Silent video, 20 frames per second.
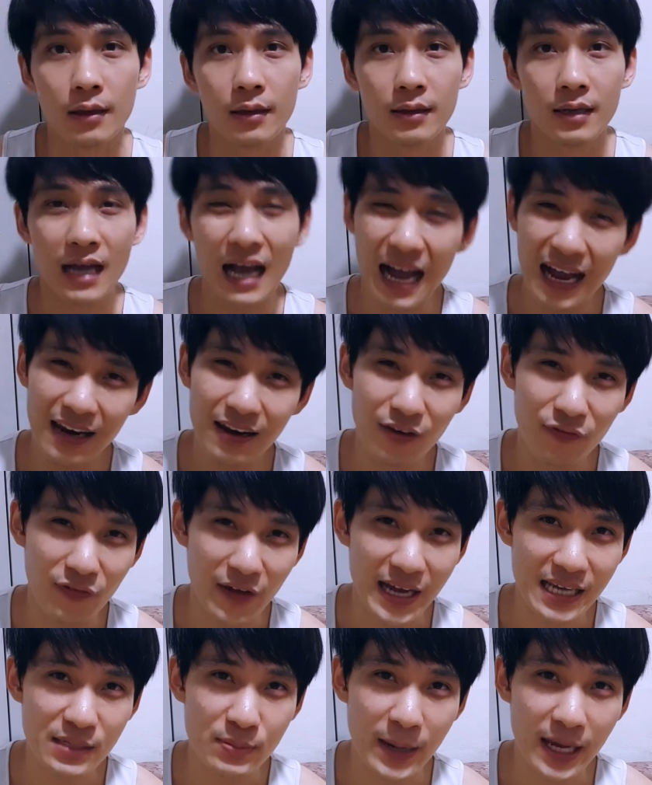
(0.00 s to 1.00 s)
Kind of
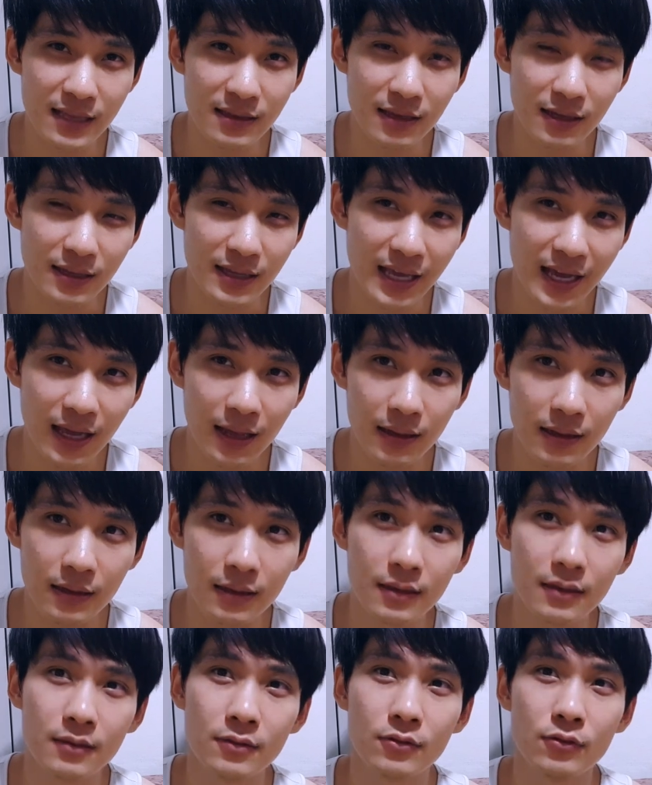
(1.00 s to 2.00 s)
expected that
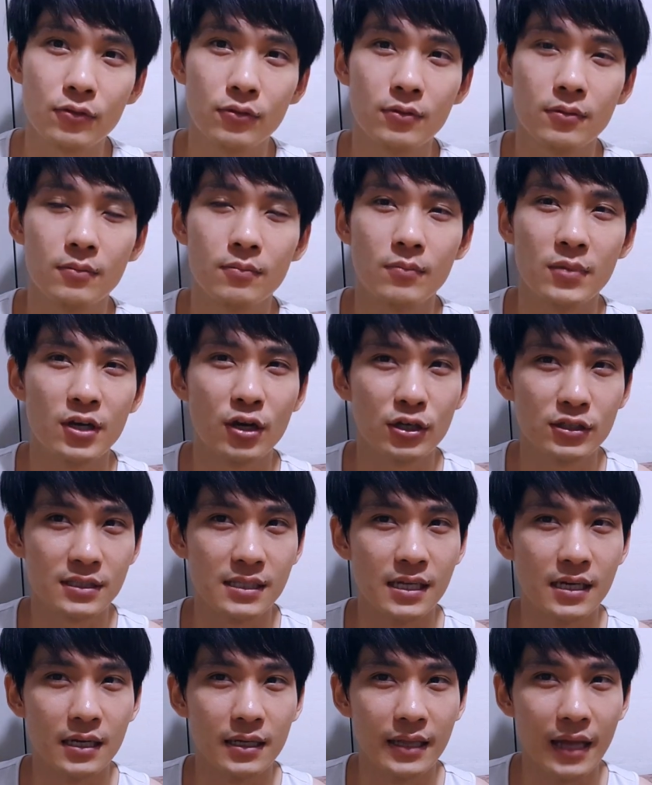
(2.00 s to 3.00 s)
because
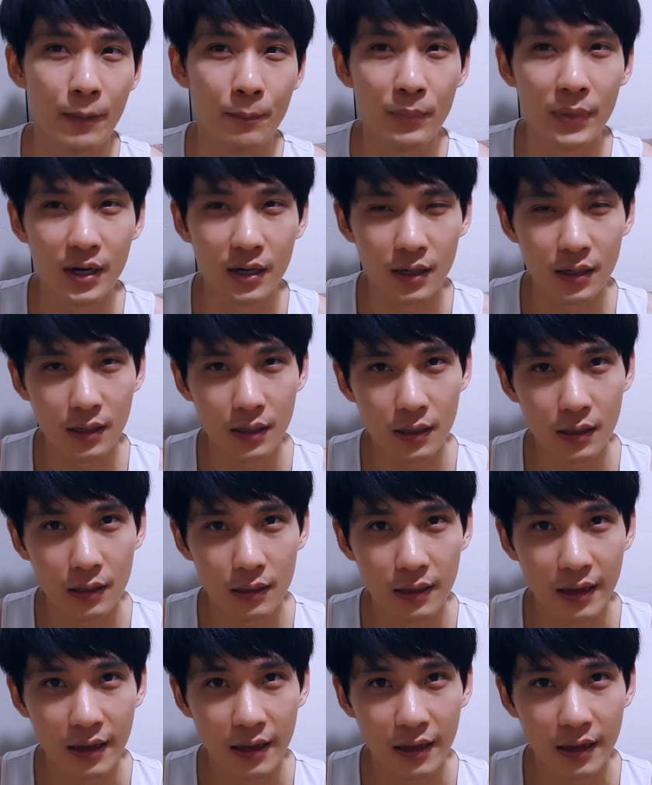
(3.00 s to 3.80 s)
the number